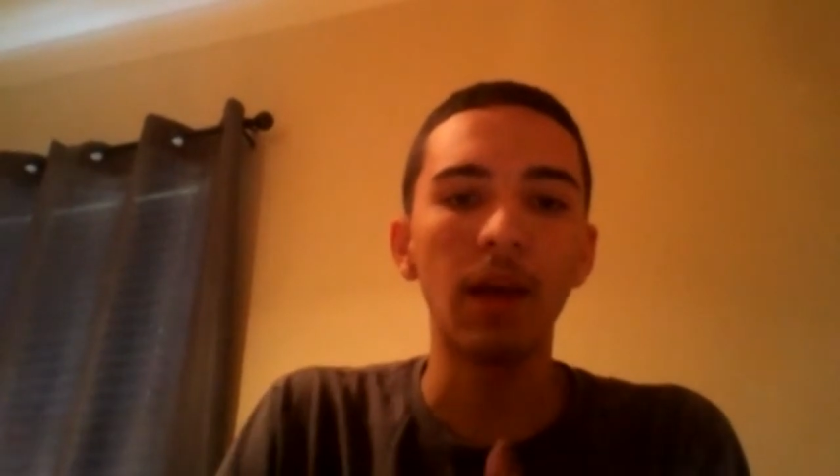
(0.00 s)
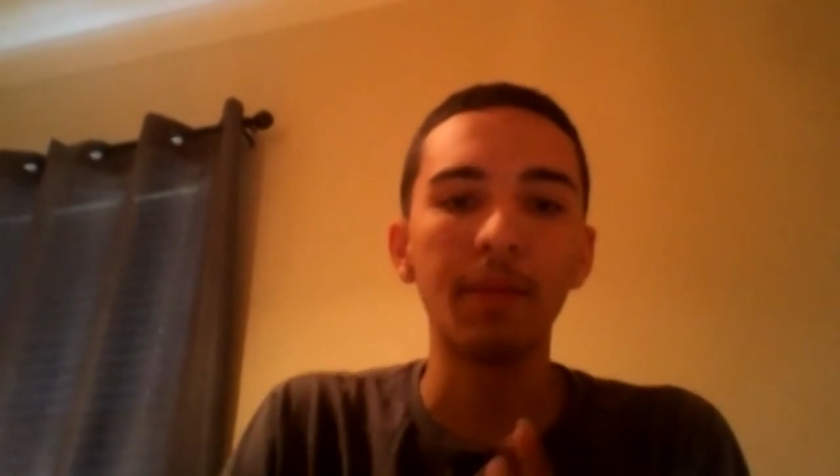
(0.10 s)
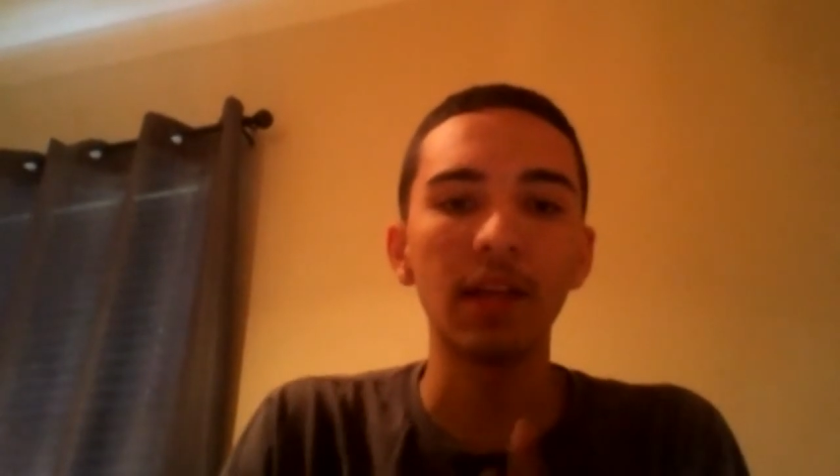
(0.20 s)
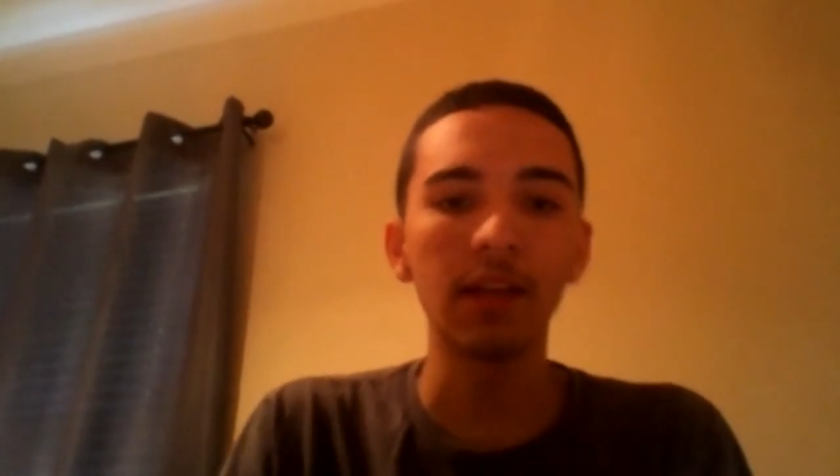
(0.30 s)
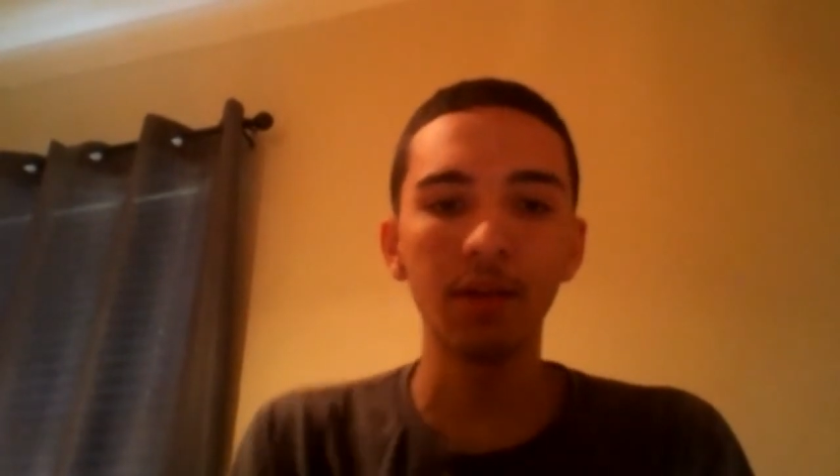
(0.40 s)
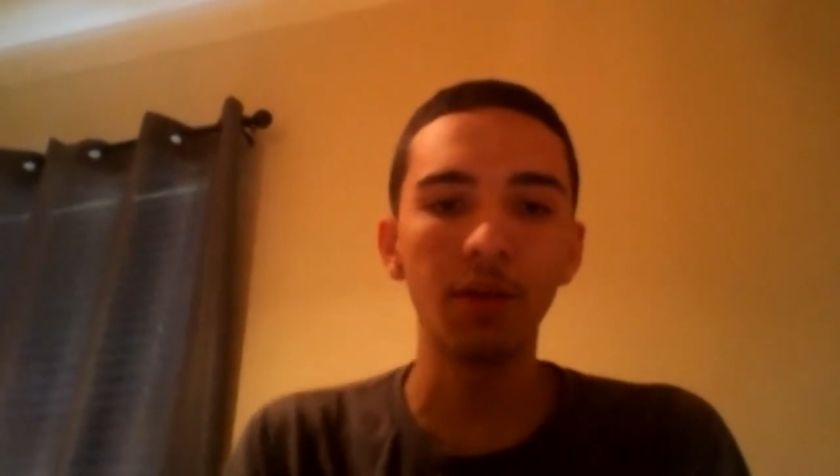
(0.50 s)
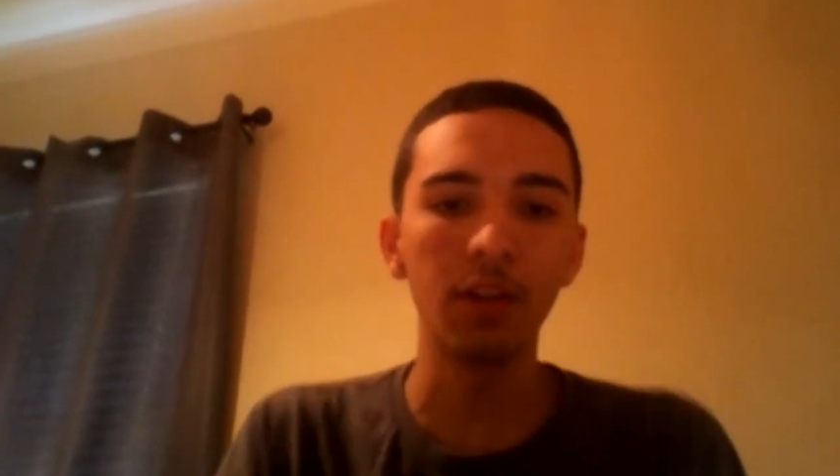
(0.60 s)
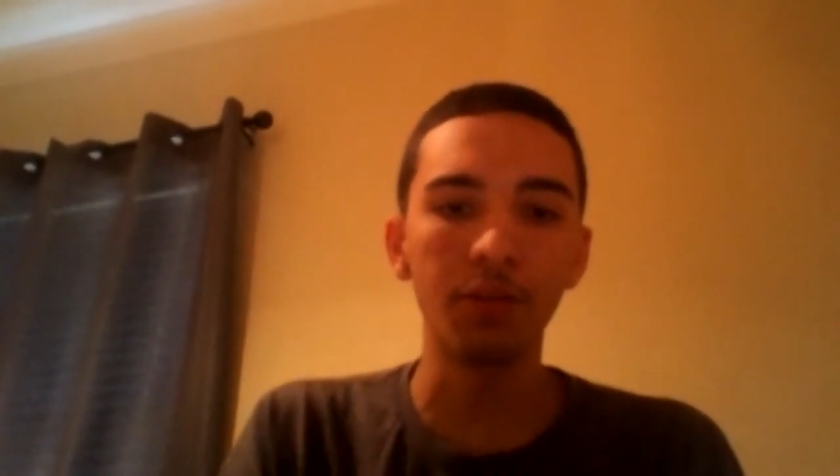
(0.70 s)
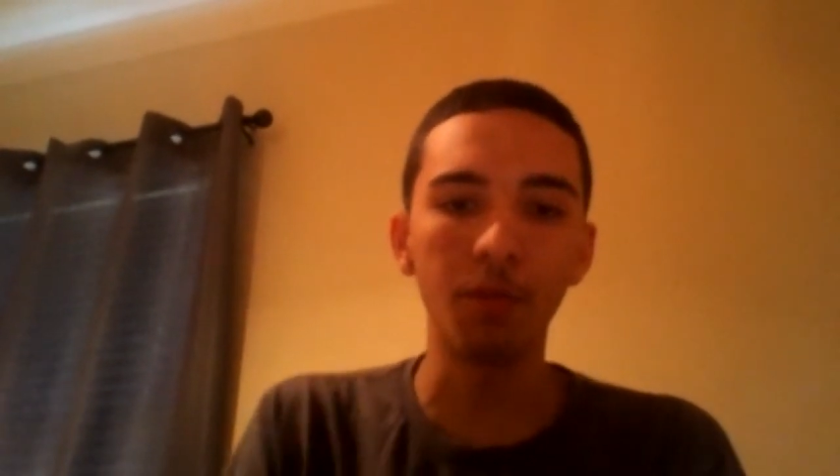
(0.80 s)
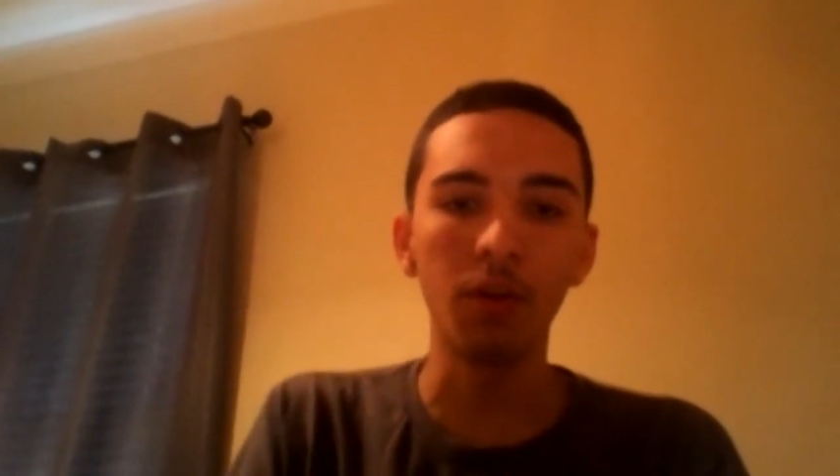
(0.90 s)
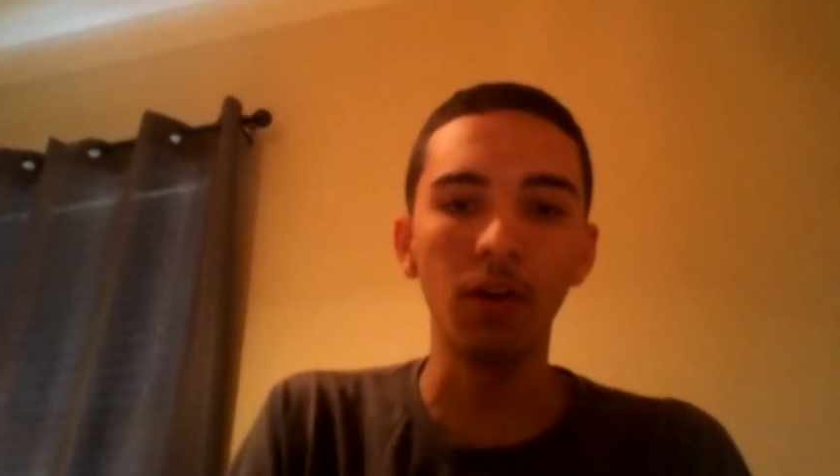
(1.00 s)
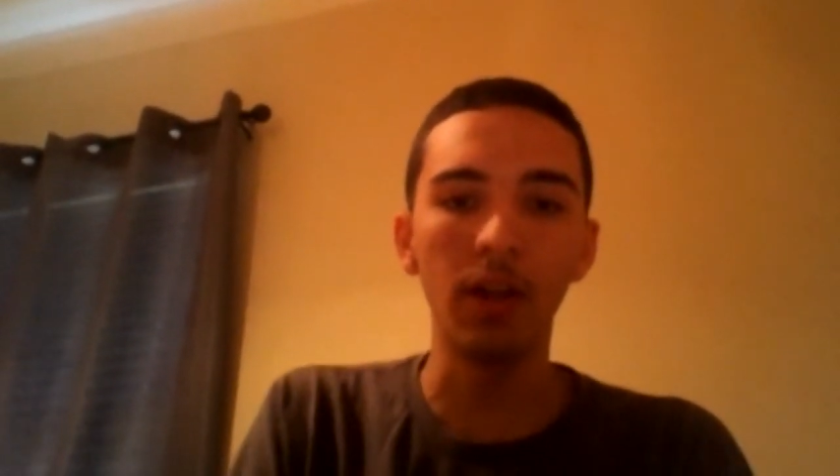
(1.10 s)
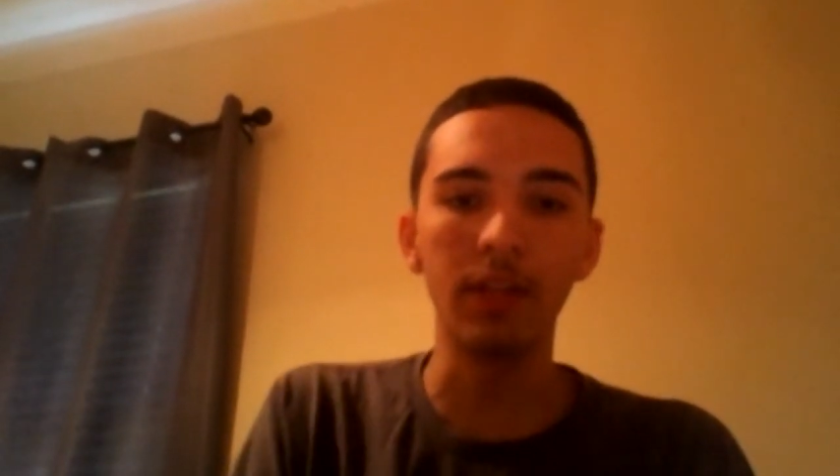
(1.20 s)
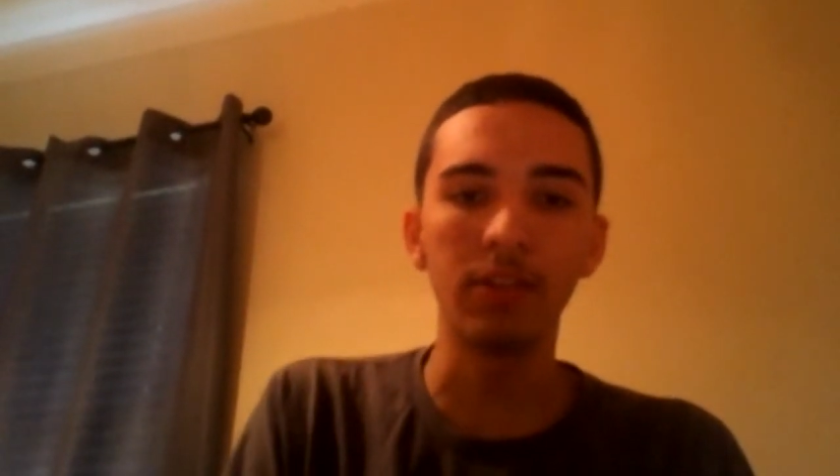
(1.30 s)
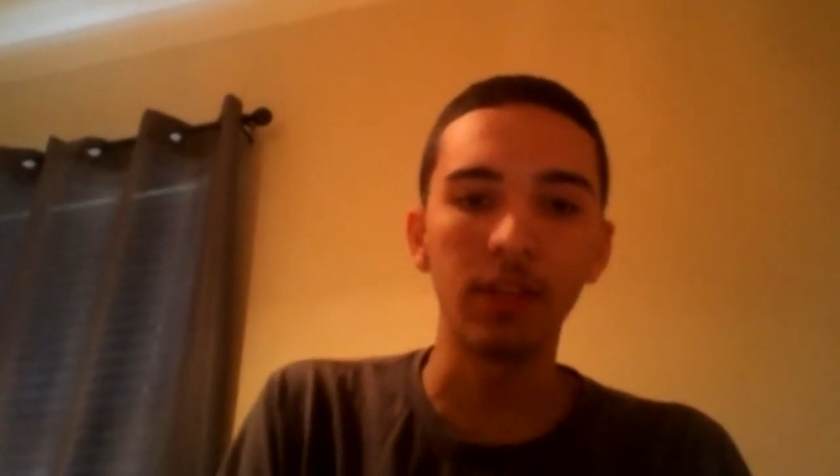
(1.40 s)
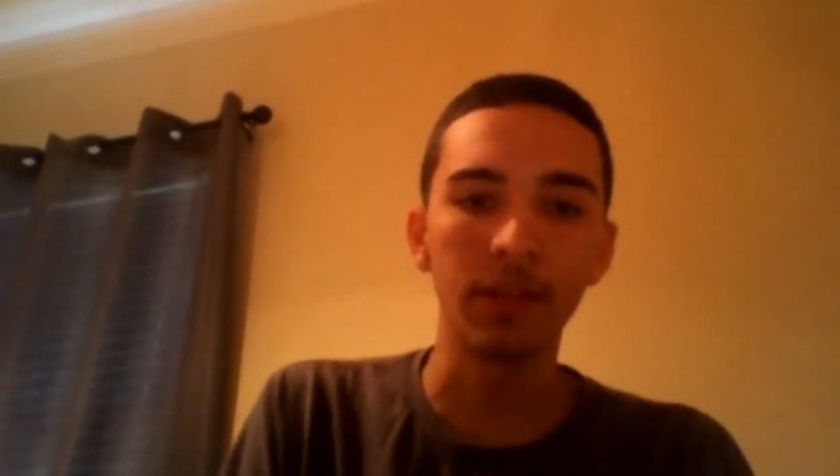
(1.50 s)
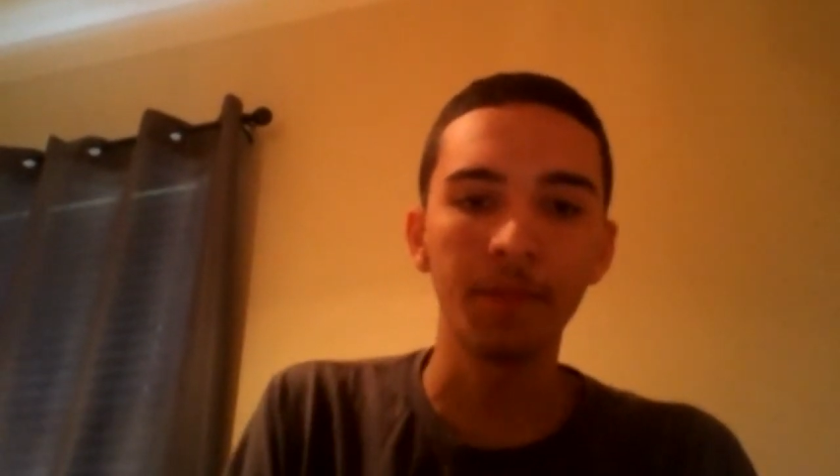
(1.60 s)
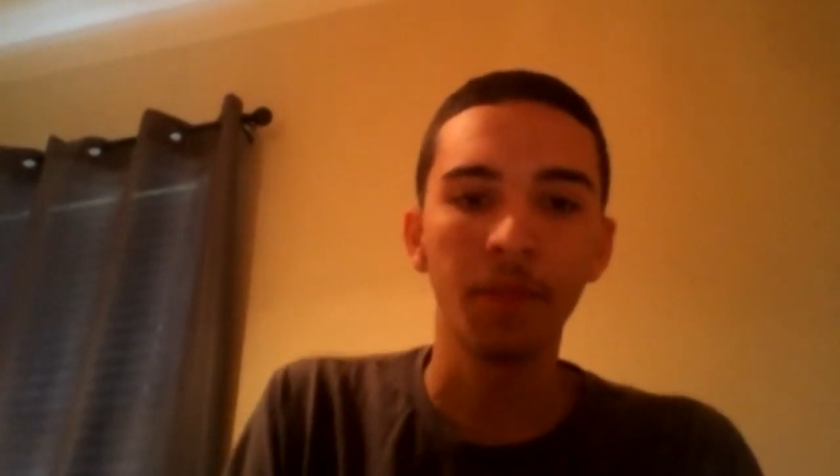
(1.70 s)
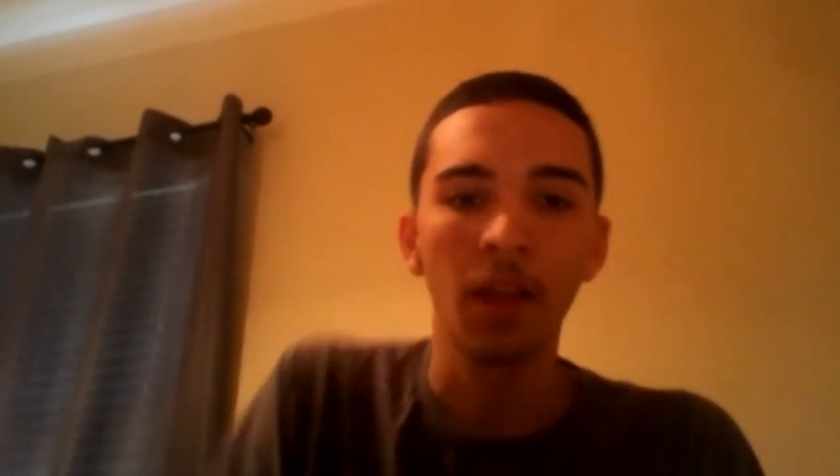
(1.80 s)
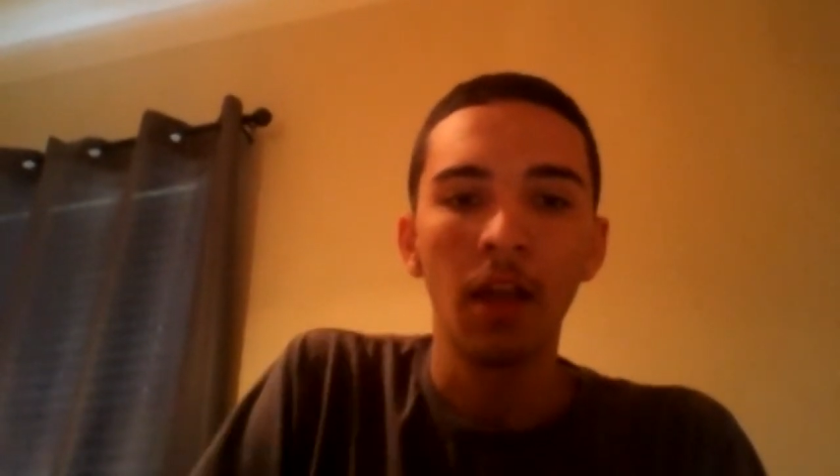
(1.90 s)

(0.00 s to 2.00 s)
I'm not going to really spoil anything.